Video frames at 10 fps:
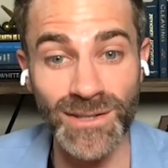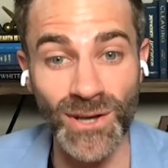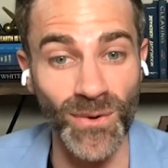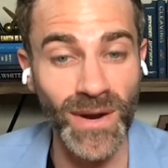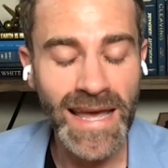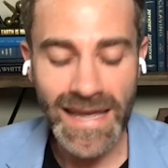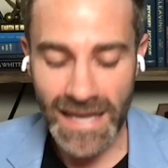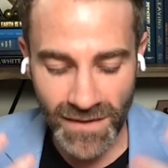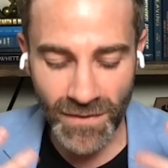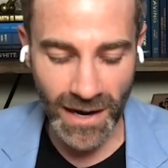So
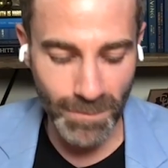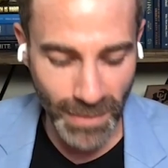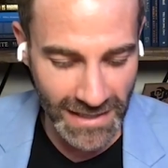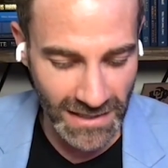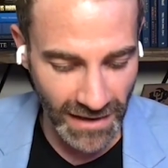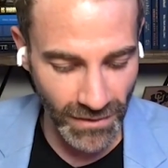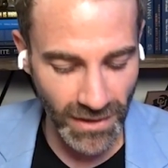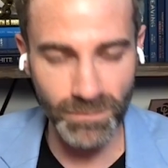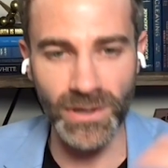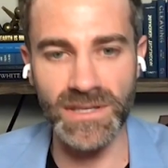even on a base level
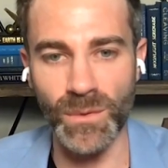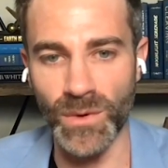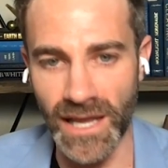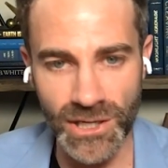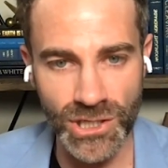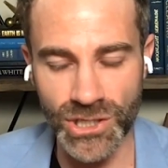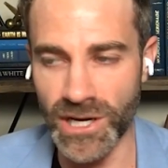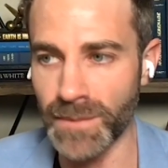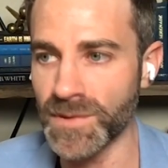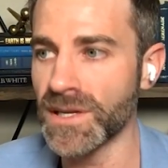of building
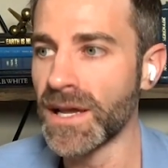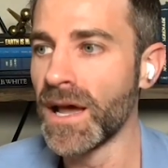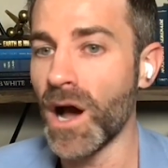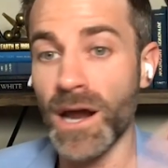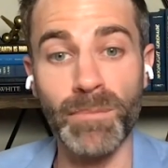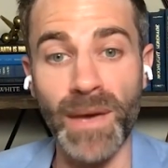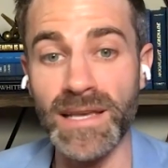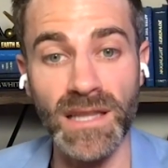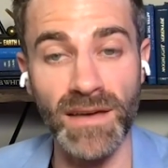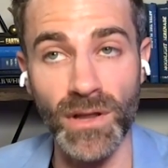relationships, on a
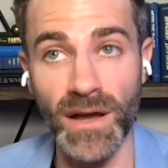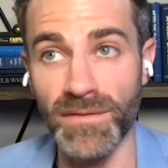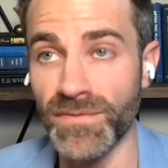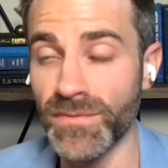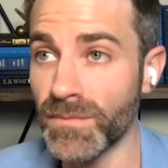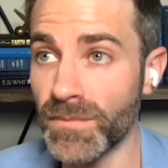base level of,